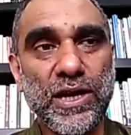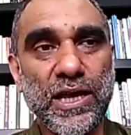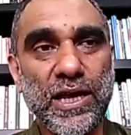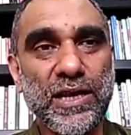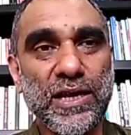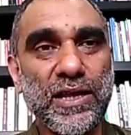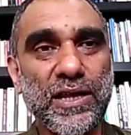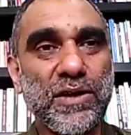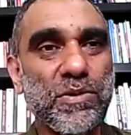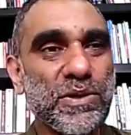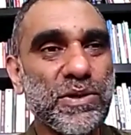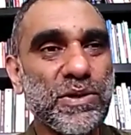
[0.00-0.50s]
And
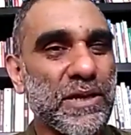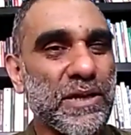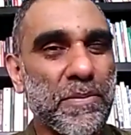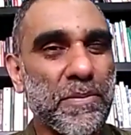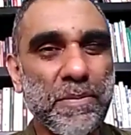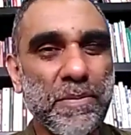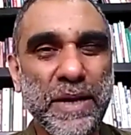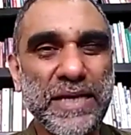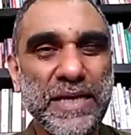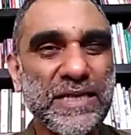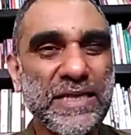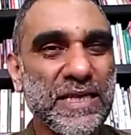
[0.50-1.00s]
he was
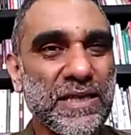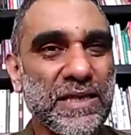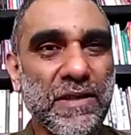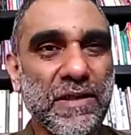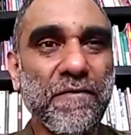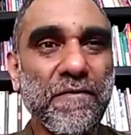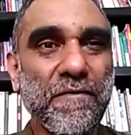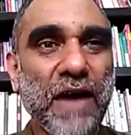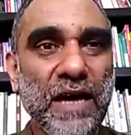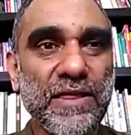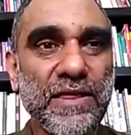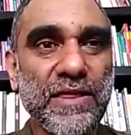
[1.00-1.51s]
lamenting the
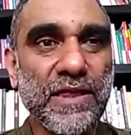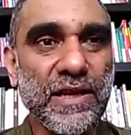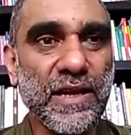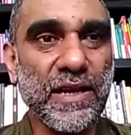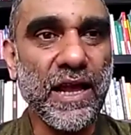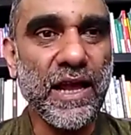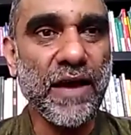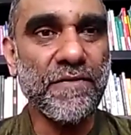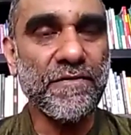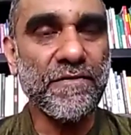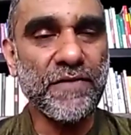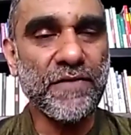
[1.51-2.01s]
fact that
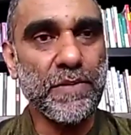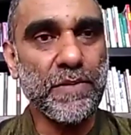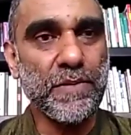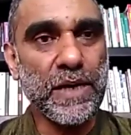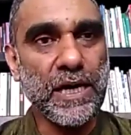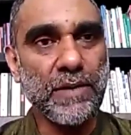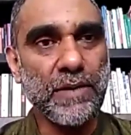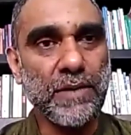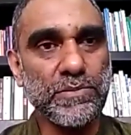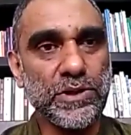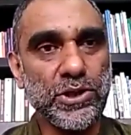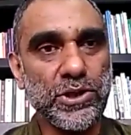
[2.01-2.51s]
life had
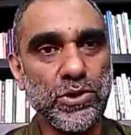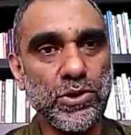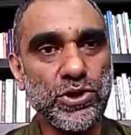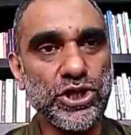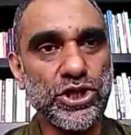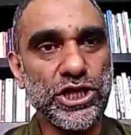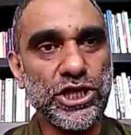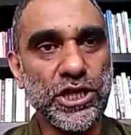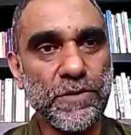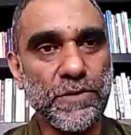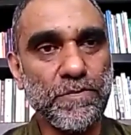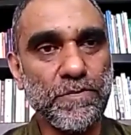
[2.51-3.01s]
become so
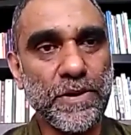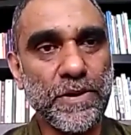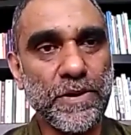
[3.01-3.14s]
cheap